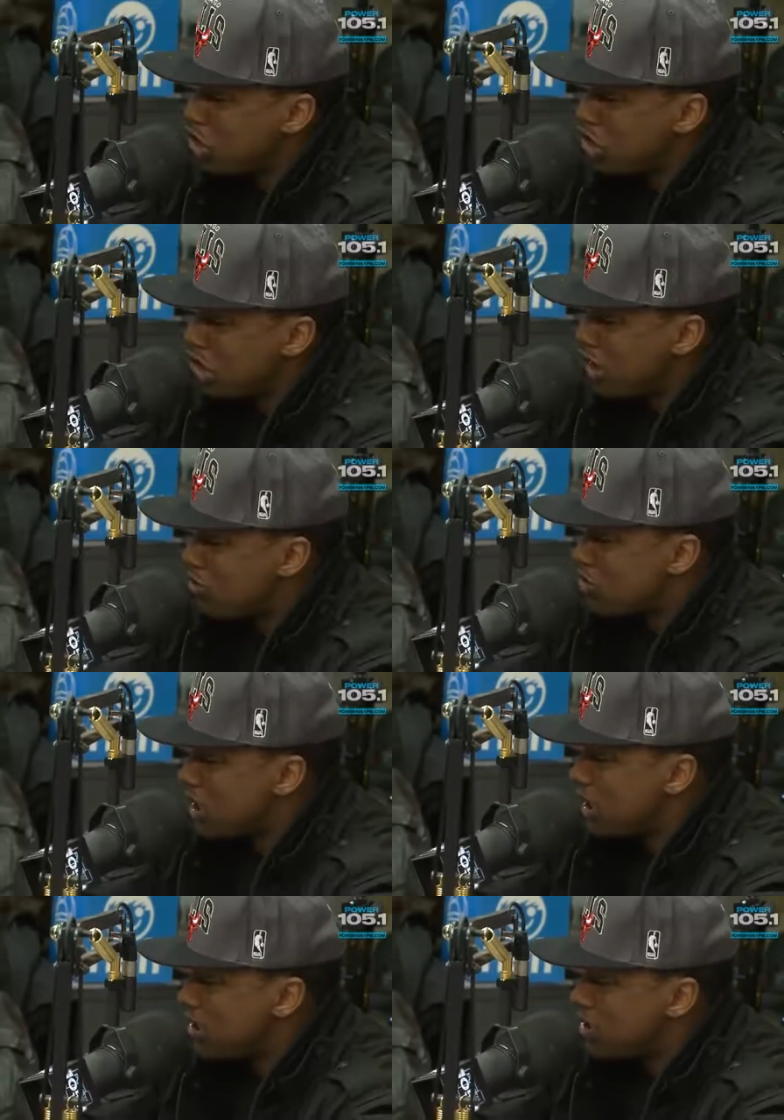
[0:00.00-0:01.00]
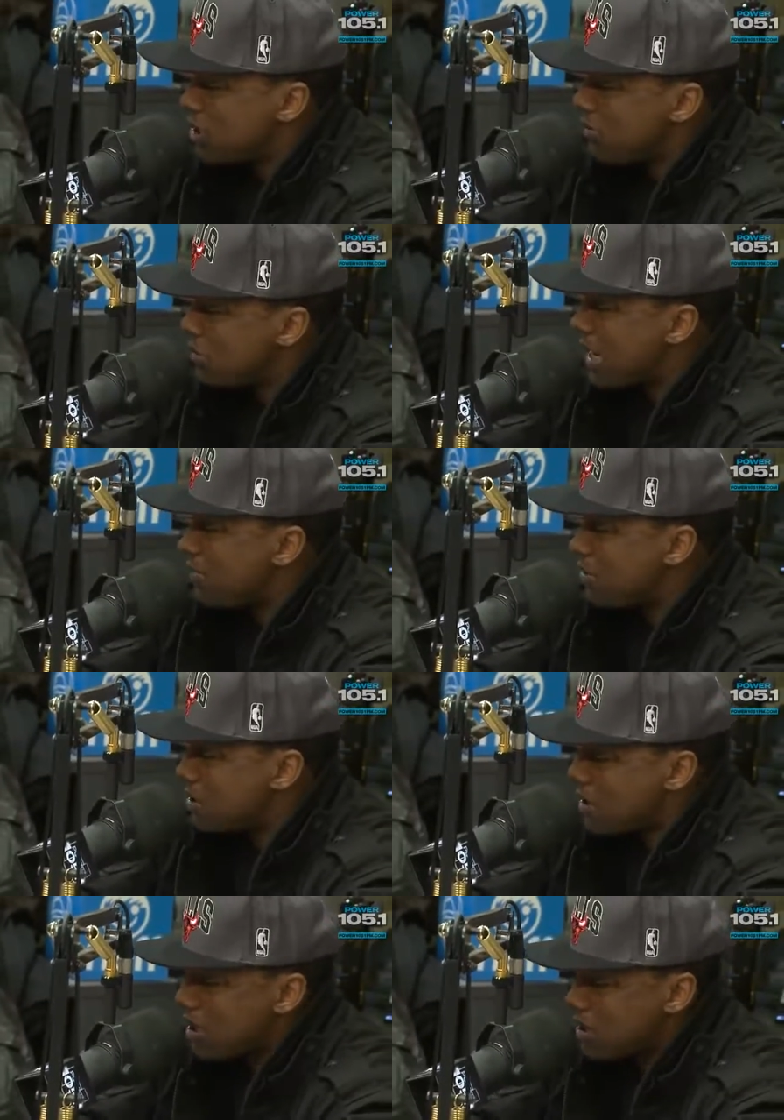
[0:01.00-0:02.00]
sure and I don't stay in the same topics
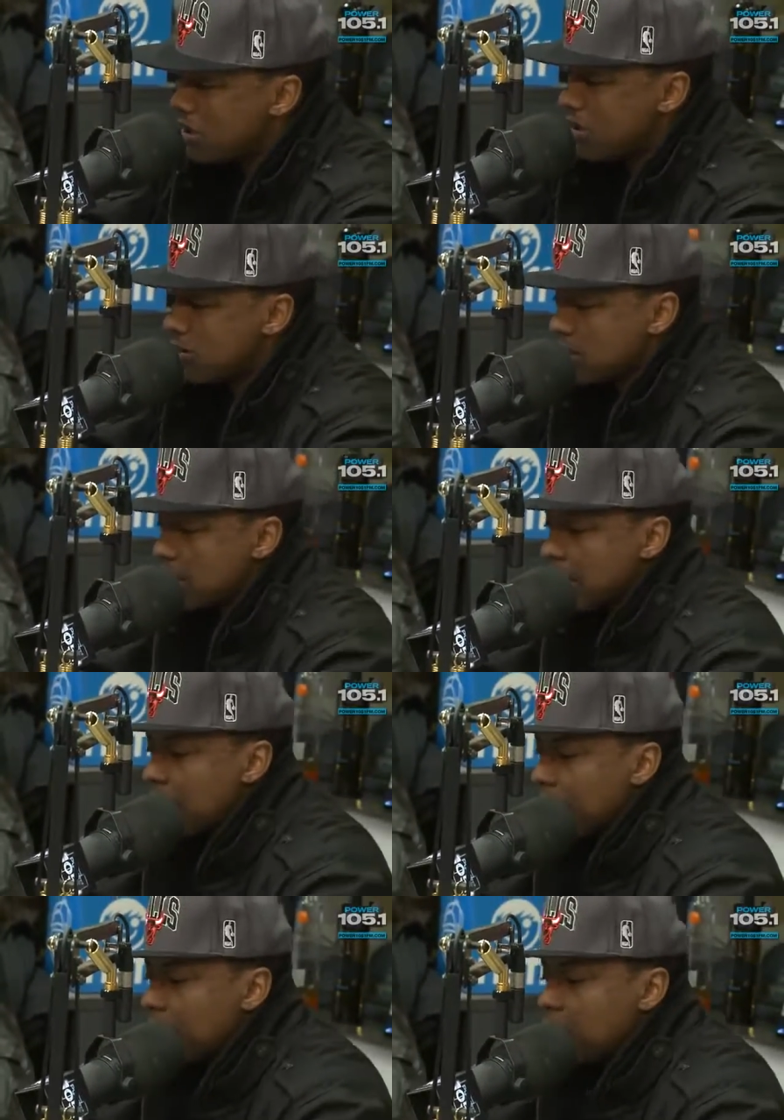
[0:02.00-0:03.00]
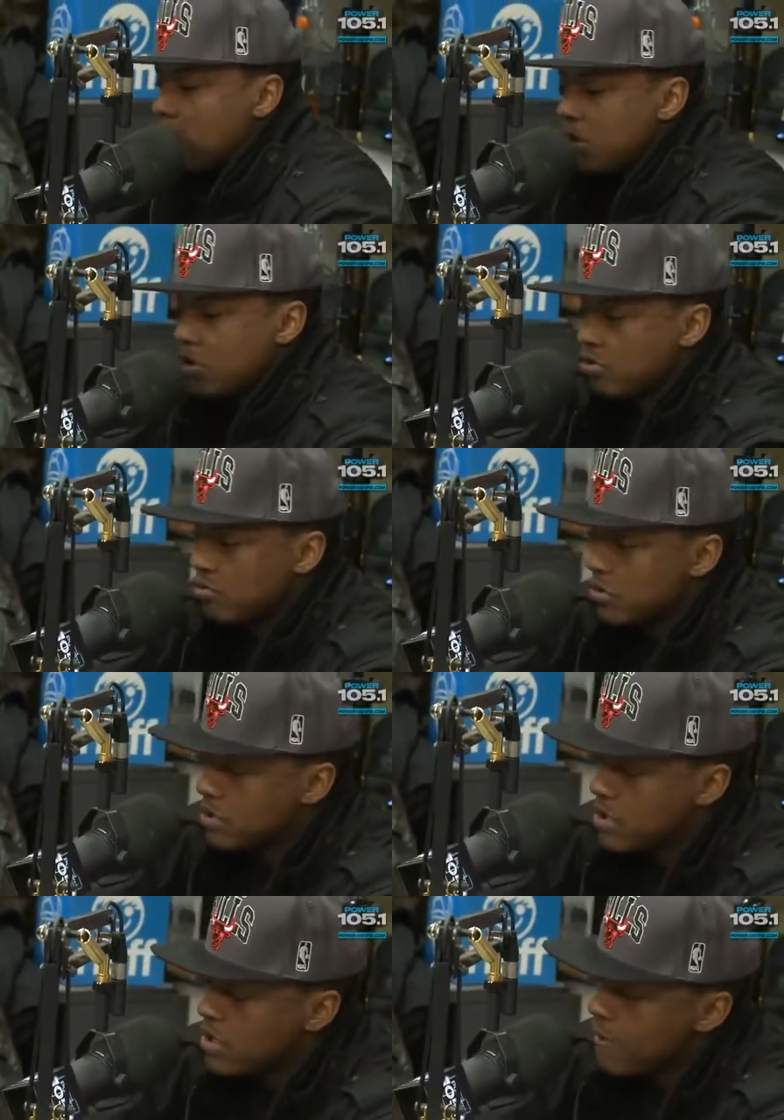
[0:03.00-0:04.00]
and I, you know what I'm saying, I got a head on my shoulders.
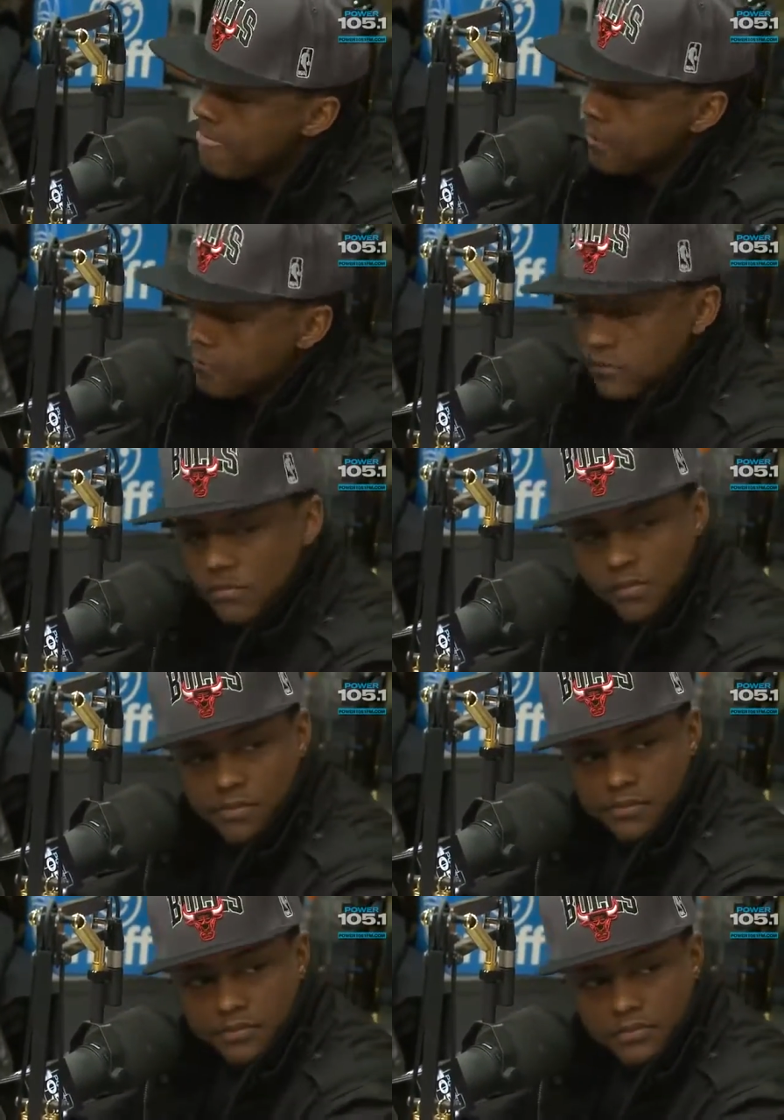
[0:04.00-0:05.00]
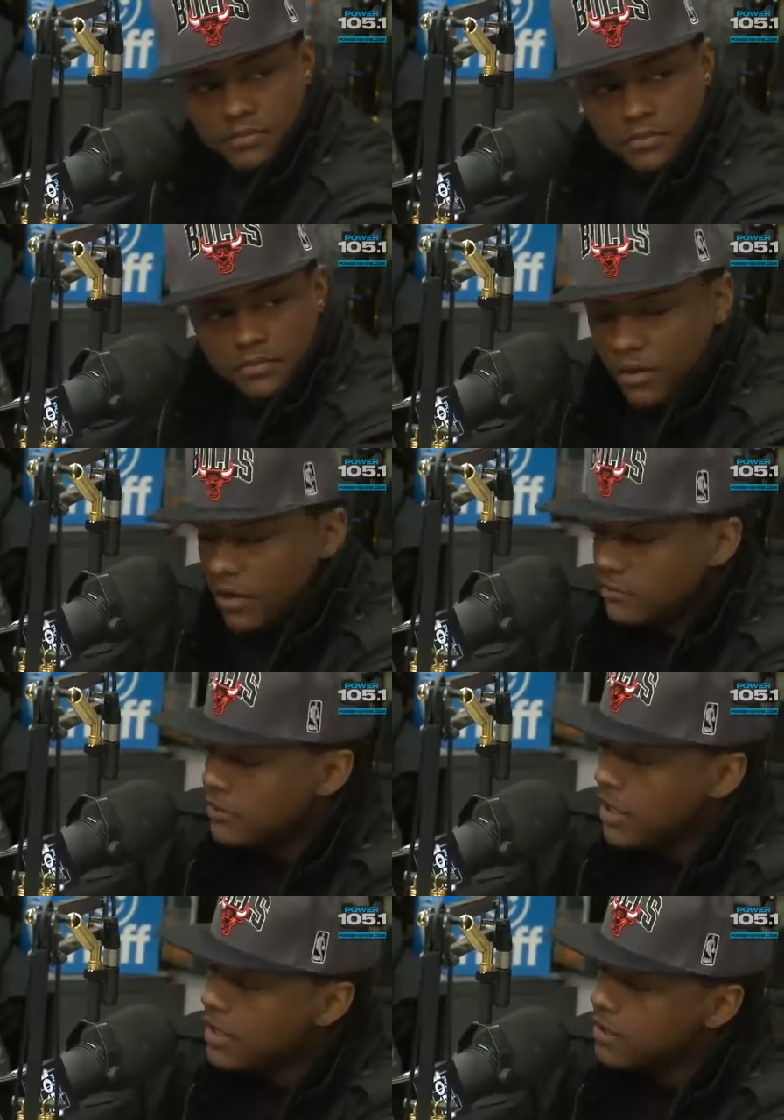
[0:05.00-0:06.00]
You have been through a lot.
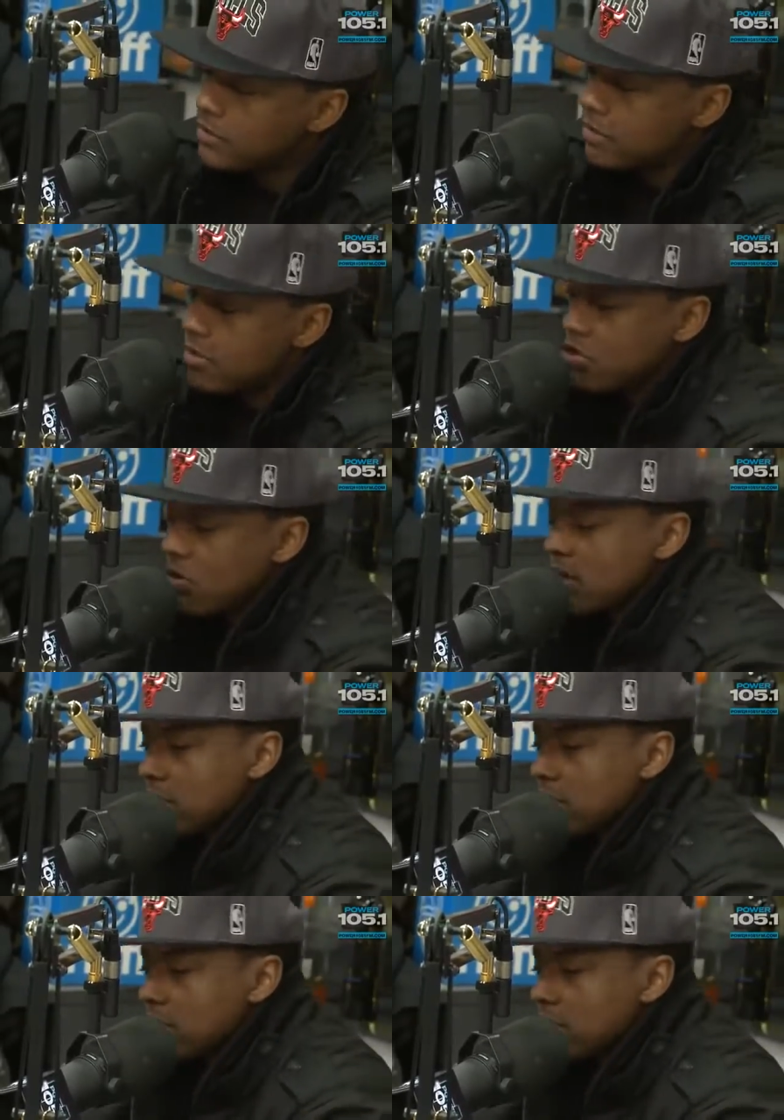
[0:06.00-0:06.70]
Yeah. So I